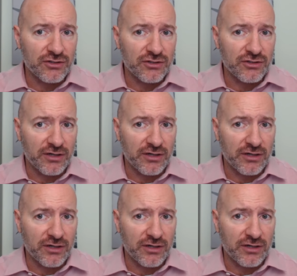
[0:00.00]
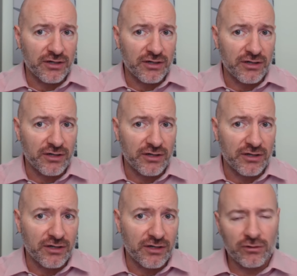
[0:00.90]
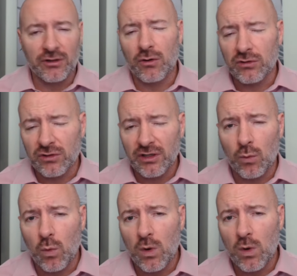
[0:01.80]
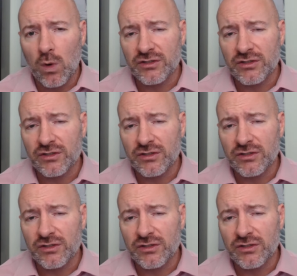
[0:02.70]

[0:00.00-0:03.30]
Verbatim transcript: Okay, so uh, you know really what's what's going to